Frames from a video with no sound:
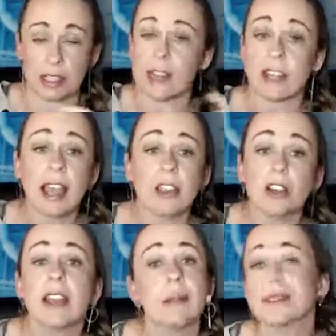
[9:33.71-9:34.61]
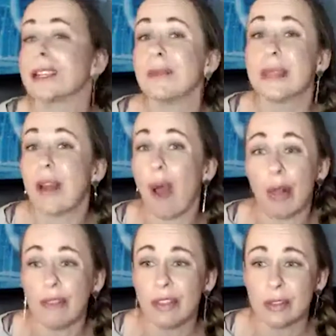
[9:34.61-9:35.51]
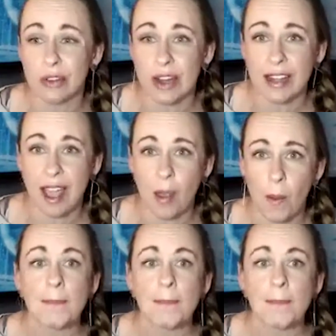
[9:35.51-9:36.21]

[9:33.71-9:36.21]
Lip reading: And yeah, your name's going to be in all of those right now.